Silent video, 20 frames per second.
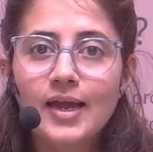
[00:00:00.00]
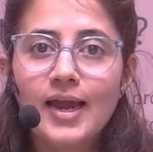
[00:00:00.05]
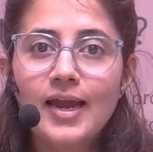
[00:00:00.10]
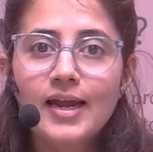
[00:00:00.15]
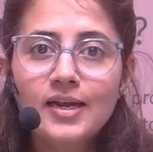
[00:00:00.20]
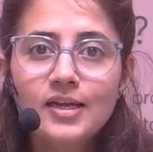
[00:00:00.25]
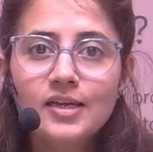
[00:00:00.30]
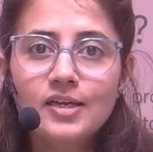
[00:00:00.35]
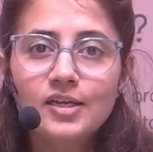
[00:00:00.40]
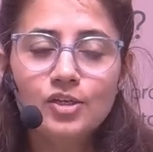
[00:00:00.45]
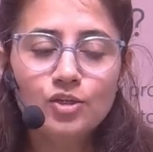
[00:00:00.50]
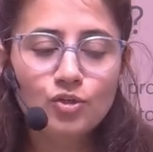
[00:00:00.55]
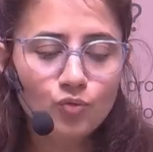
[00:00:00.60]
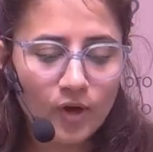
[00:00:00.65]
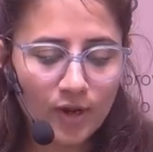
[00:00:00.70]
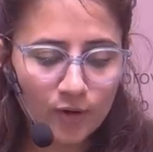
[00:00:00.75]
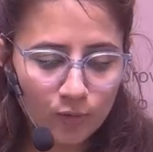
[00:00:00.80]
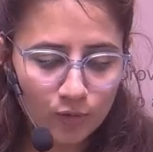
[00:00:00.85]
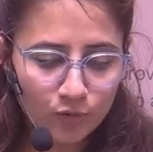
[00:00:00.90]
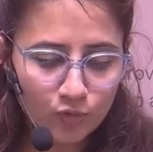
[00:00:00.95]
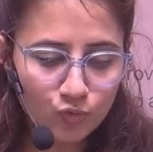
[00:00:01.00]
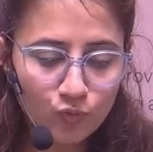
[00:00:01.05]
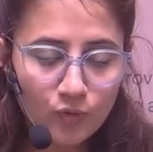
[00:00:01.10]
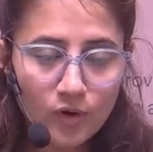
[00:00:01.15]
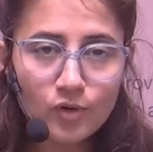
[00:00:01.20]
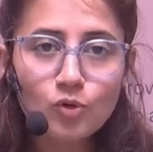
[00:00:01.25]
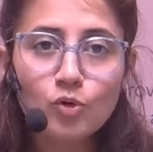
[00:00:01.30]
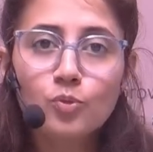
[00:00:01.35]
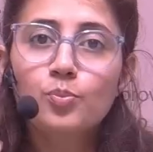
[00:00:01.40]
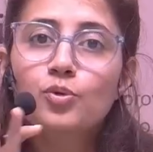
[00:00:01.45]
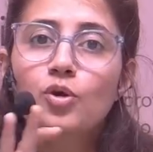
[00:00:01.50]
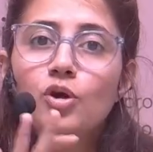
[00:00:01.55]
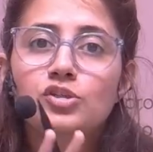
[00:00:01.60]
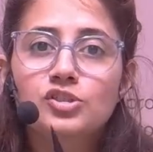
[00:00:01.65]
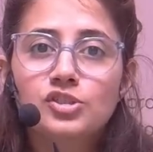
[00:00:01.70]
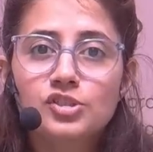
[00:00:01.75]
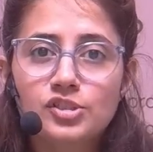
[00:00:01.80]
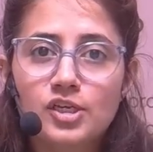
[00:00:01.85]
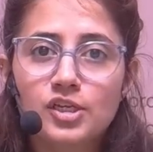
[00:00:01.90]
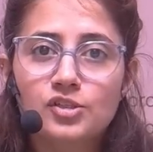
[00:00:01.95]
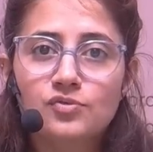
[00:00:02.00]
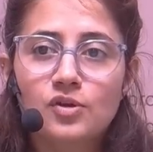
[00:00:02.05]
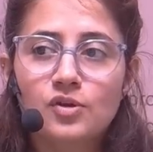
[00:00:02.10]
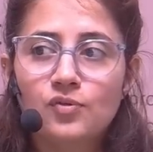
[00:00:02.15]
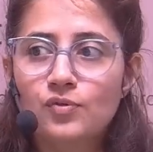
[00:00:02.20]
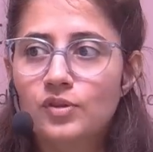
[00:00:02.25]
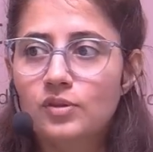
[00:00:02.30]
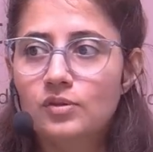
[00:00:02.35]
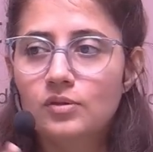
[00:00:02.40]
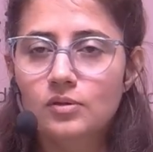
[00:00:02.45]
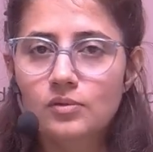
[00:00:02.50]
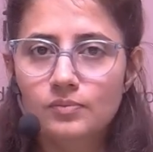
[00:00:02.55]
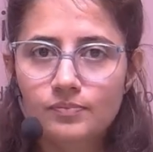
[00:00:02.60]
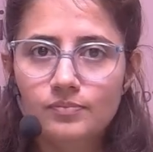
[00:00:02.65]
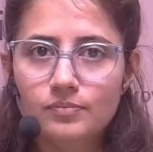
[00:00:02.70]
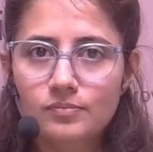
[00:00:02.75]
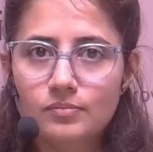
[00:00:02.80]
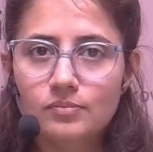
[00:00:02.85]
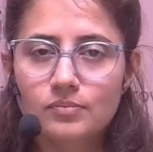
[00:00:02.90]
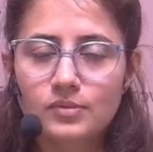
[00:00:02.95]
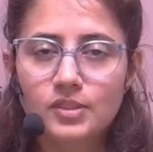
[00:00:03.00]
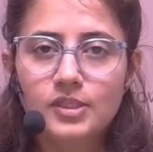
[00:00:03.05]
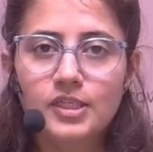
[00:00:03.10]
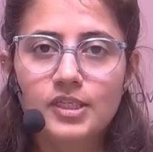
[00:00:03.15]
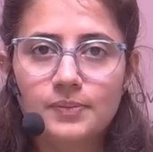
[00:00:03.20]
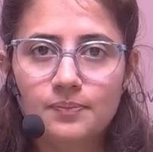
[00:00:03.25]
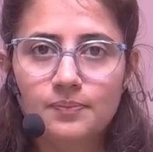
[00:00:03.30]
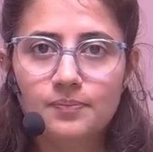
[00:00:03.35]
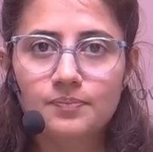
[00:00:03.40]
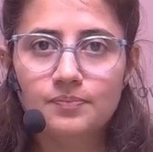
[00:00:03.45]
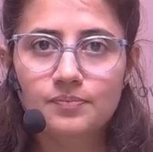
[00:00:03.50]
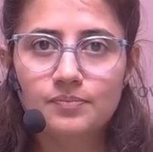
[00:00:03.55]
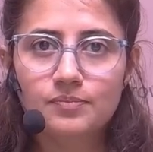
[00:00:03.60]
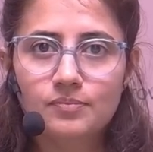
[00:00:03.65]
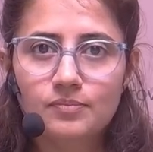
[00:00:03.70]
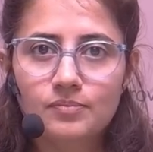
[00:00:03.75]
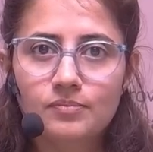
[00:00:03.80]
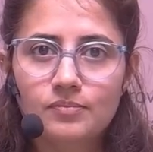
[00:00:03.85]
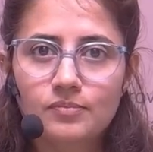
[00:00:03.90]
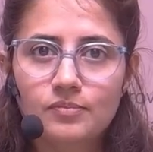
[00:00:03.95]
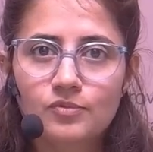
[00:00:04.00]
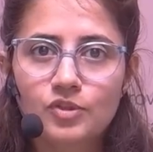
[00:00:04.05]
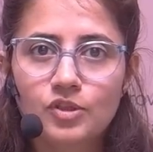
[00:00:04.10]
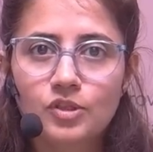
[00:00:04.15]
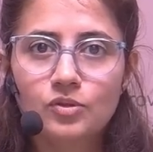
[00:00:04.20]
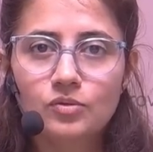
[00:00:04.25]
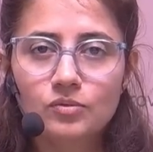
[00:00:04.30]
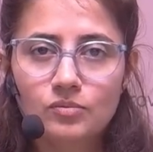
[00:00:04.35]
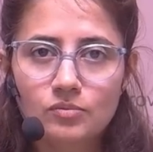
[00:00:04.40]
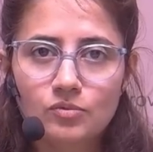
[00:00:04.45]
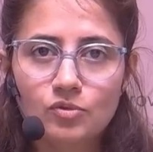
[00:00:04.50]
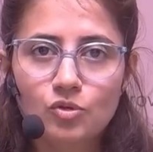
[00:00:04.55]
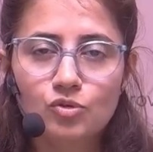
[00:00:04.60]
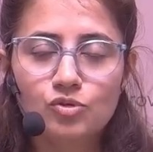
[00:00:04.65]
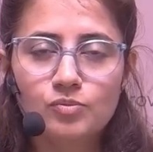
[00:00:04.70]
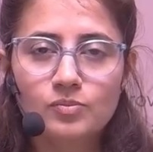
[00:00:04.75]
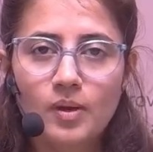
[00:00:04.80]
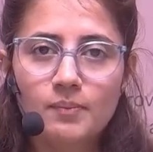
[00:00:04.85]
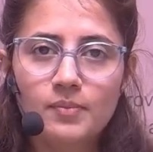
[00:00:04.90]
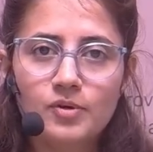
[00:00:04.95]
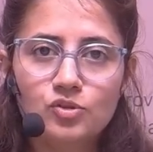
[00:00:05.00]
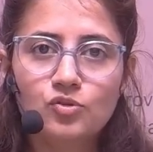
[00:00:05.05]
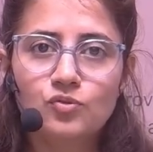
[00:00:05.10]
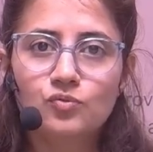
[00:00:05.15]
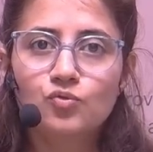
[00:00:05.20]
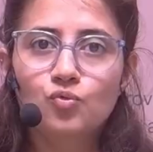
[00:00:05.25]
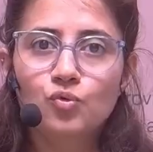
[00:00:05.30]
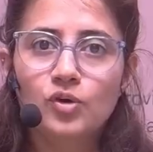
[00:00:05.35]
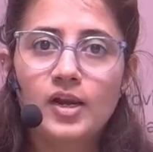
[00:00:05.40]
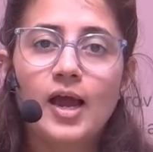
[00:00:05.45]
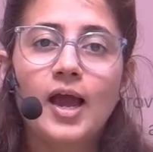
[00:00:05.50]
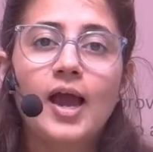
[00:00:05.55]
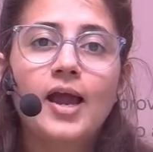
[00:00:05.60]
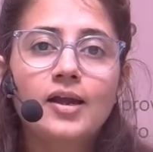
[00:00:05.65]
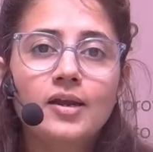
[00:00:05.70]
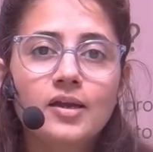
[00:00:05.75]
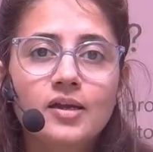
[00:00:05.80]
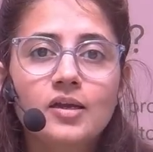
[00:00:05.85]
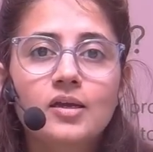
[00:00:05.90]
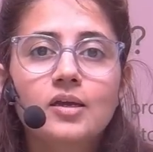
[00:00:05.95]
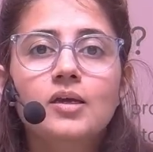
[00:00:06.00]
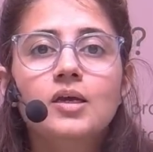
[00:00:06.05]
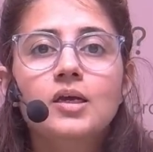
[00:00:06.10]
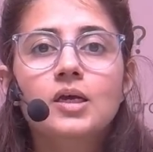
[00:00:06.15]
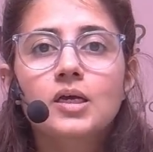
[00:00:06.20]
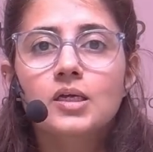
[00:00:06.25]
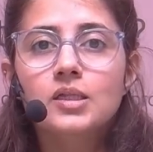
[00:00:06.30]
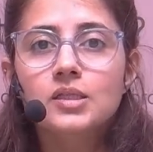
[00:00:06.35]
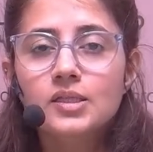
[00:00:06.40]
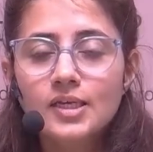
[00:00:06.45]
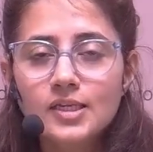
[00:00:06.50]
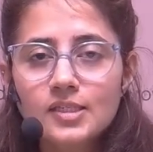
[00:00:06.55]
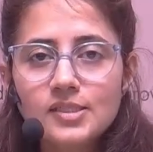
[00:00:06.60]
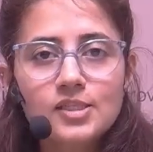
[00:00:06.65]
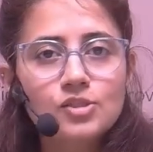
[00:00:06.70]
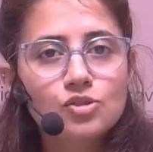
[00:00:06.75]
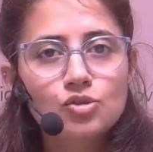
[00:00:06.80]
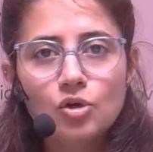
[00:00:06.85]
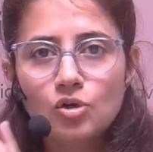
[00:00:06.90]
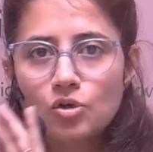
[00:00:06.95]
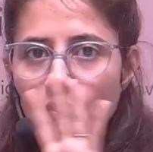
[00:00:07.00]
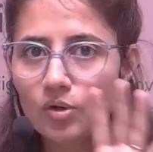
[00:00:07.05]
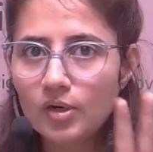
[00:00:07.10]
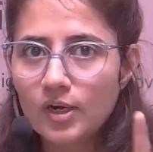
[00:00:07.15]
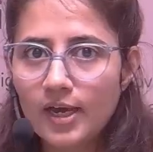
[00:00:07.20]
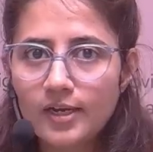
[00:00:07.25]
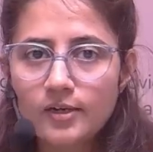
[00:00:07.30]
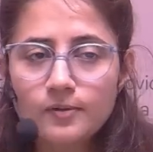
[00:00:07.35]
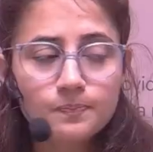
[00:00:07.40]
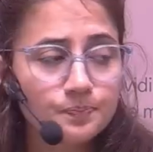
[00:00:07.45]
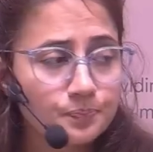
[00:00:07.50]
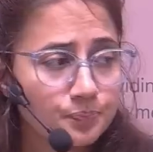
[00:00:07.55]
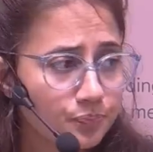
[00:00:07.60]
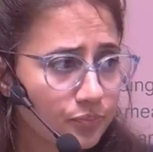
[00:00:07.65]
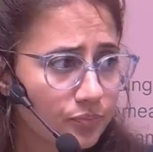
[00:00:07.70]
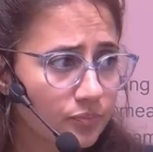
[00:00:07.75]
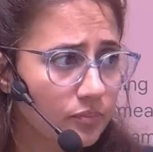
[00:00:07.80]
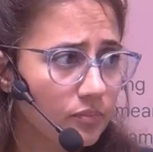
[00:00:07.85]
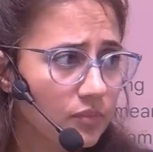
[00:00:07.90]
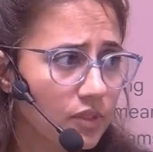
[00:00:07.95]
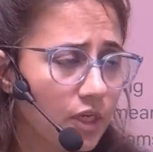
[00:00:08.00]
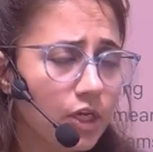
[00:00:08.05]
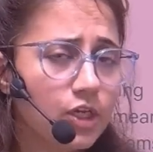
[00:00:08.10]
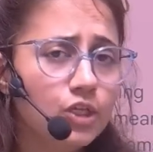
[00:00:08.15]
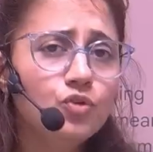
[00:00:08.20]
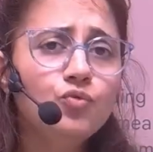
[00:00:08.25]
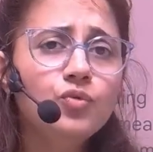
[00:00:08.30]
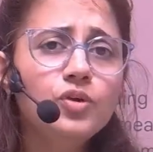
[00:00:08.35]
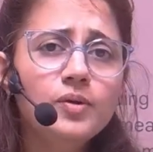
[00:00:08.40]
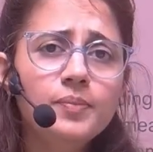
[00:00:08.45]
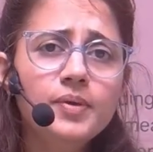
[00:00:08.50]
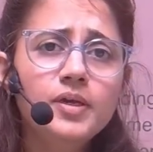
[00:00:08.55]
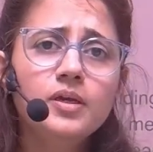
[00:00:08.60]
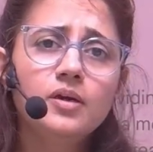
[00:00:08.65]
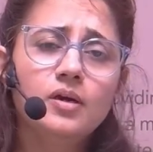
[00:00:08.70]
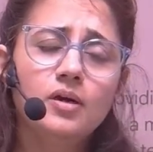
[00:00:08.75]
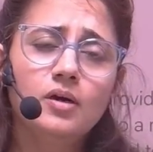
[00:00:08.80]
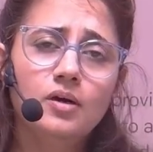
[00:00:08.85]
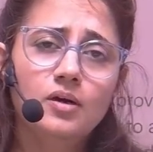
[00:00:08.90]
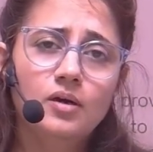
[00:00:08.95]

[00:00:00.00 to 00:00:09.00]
And you are going to work on projects as well with the team, with the those members of Google. And this is not online. You will be